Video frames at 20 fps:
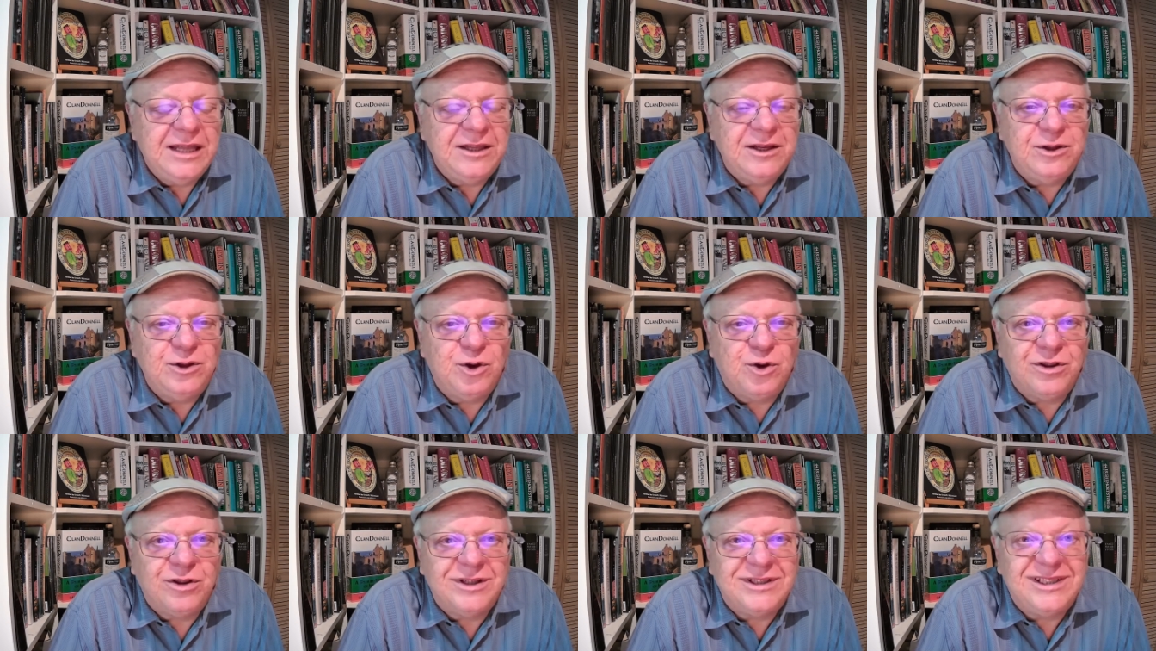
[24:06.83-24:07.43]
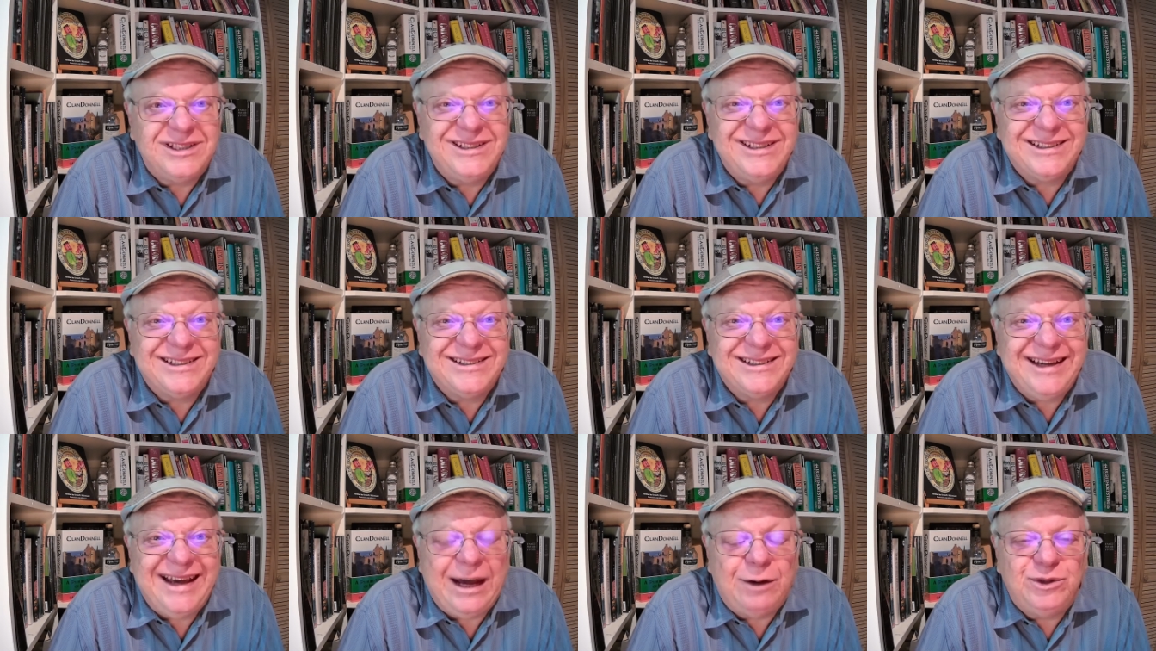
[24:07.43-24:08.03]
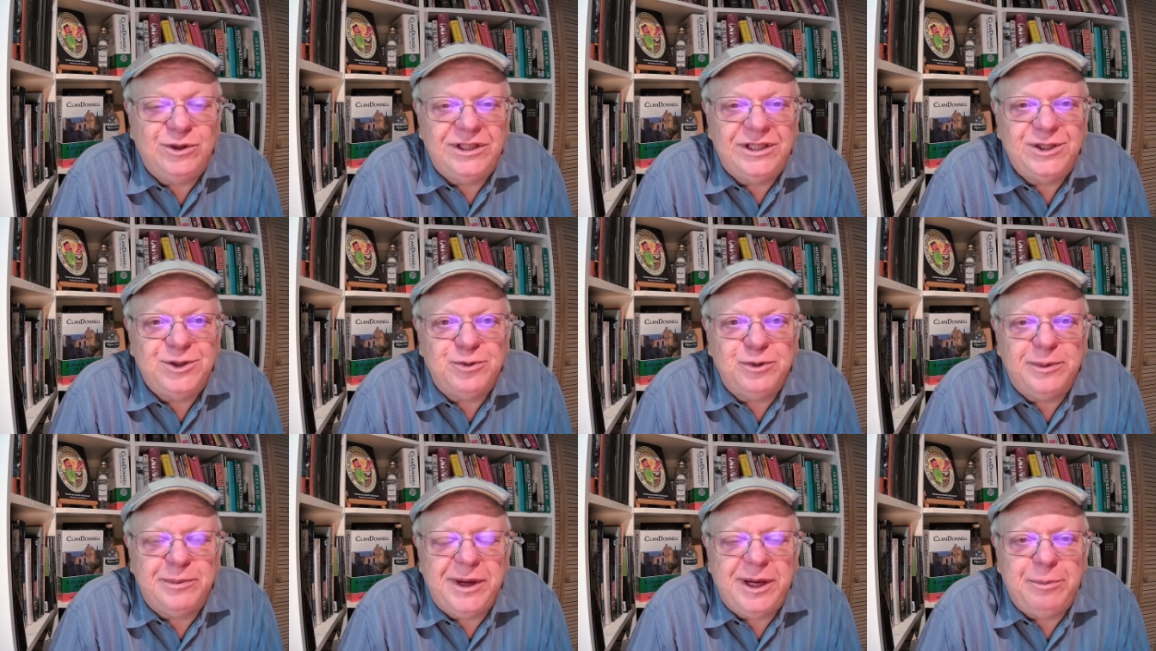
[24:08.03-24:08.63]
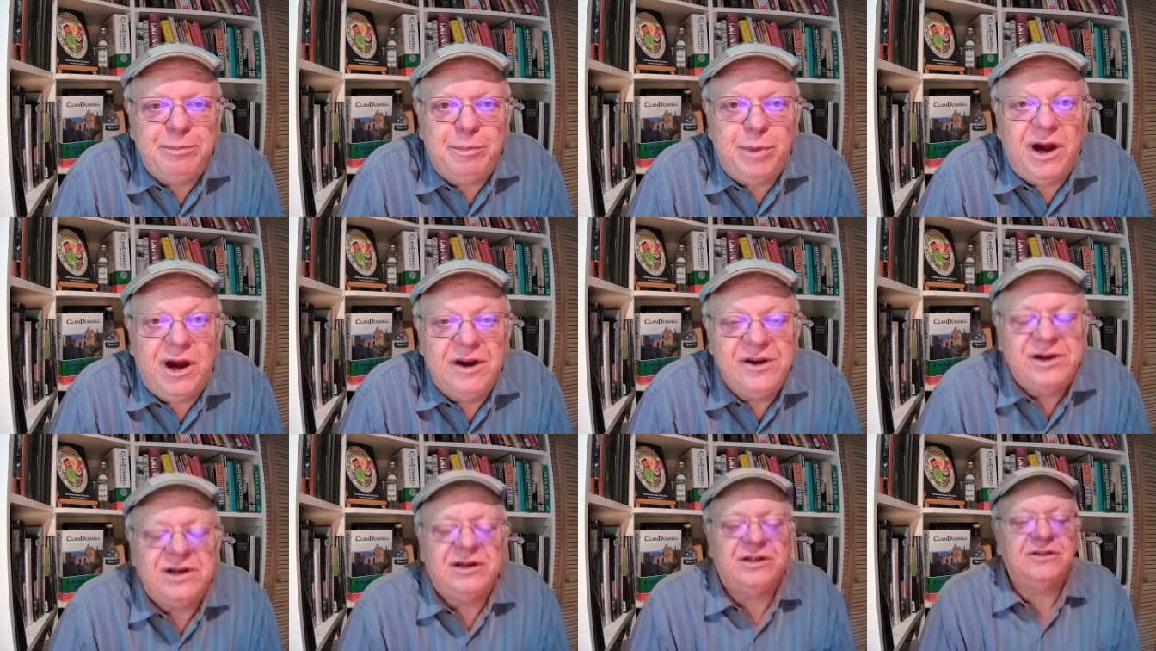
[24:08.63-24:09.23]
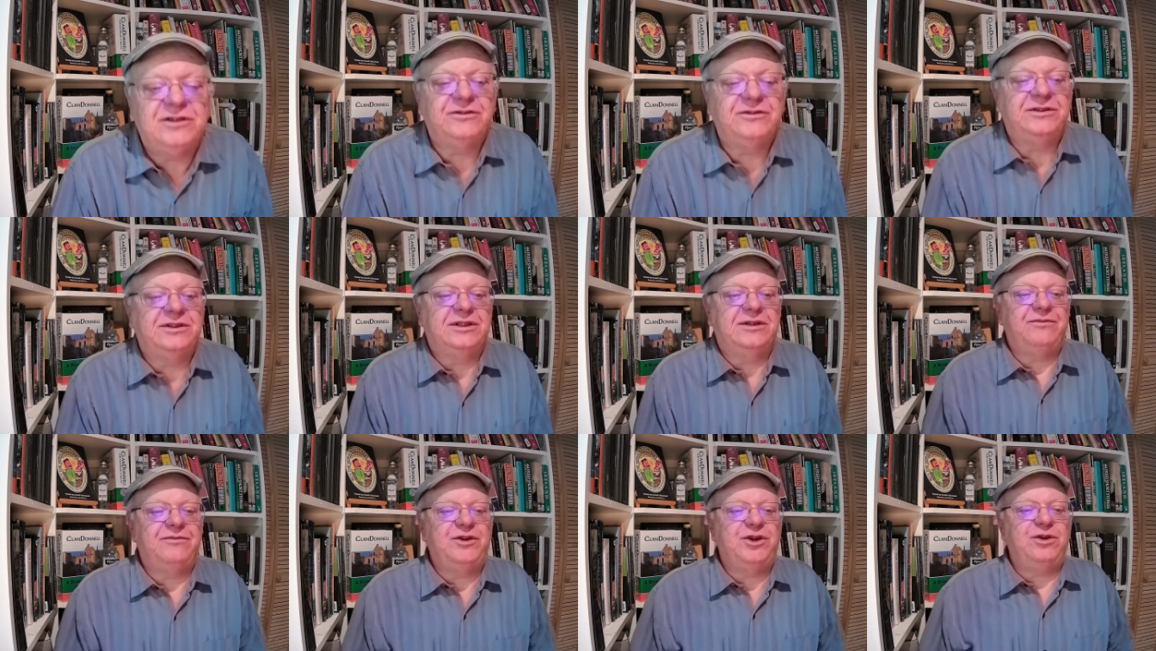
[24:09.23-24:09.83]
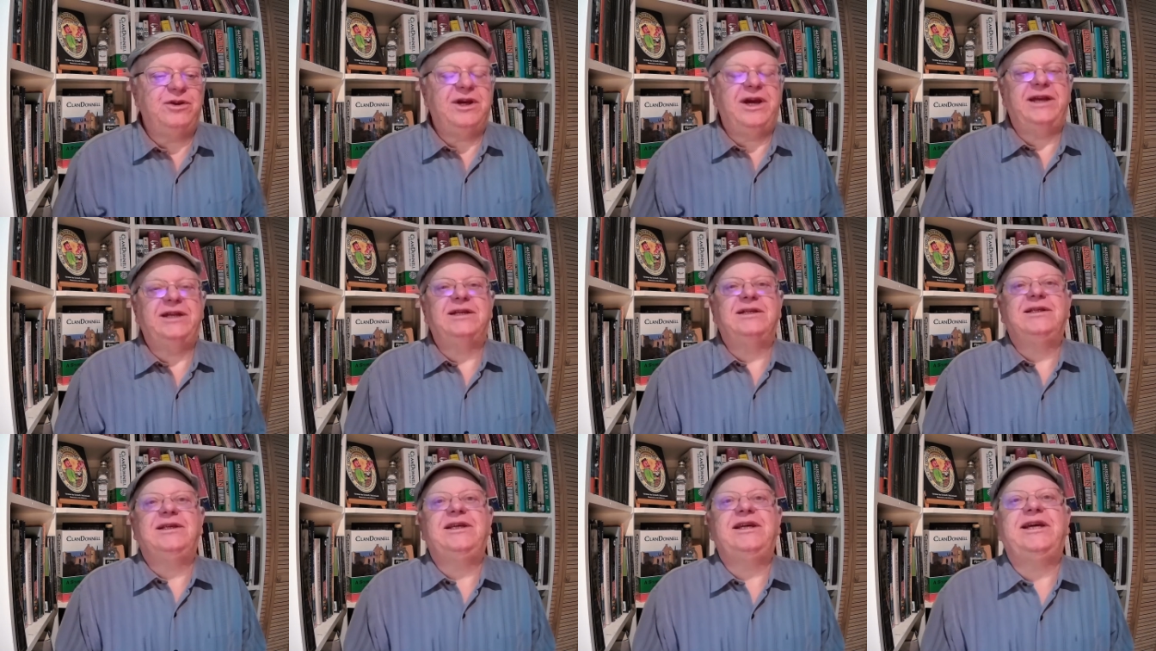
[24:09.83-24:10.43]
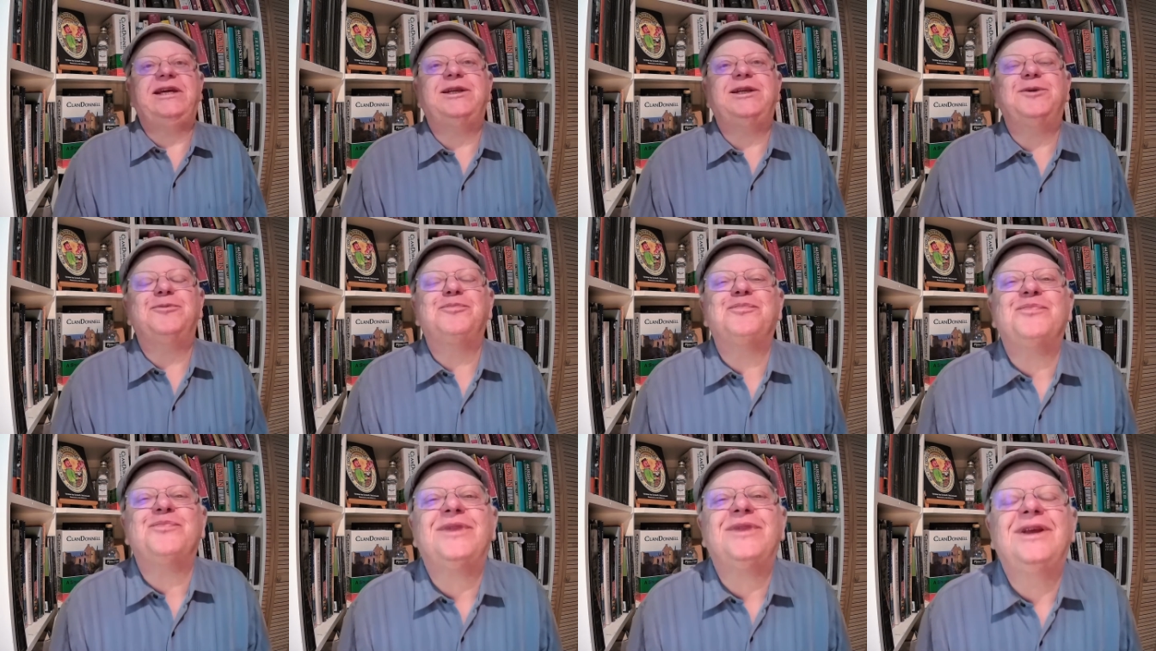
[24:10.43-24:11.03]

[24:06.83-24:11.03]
The northern 6 counties remain part of the United Kingdom.